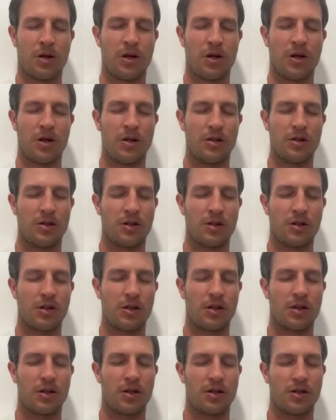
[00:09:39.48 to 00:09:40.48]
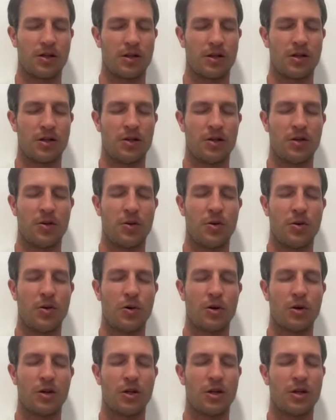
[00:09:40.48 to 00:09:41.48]
Pausing in the
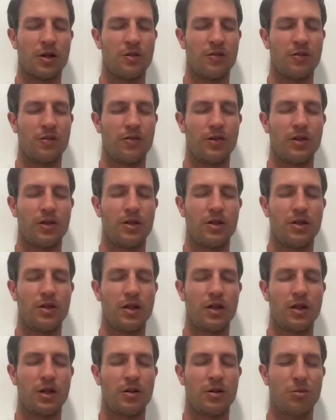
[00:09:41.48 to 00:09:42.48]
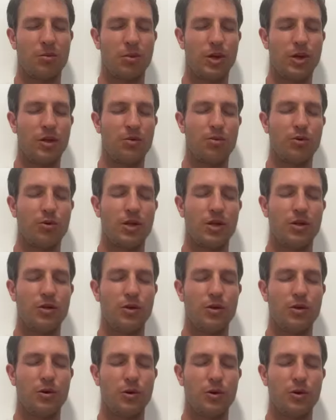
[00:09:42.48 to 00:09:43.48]
organ, feeling it being
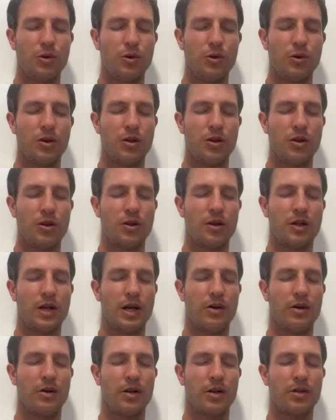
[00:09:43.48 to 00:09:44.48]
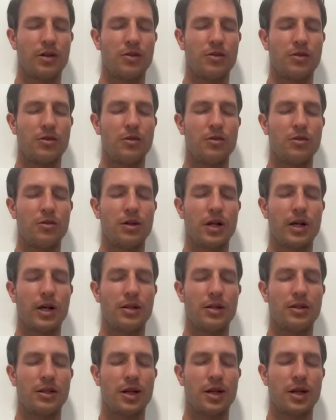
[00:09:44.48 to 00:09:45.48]
renewed, allowing the new
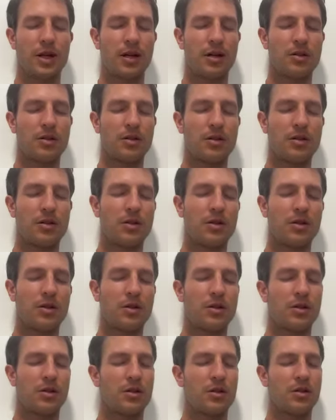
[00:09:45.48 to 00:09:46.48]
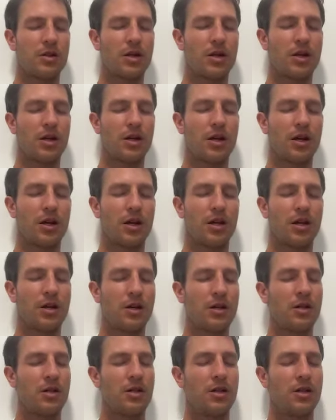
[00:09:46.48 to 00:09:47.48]
light to enter, sink
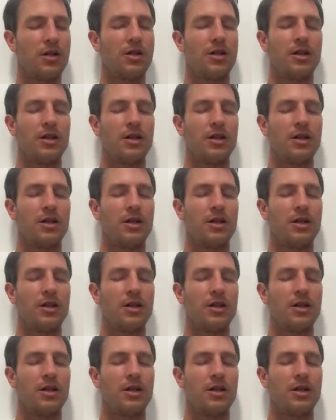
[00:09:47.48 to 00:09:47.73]
in.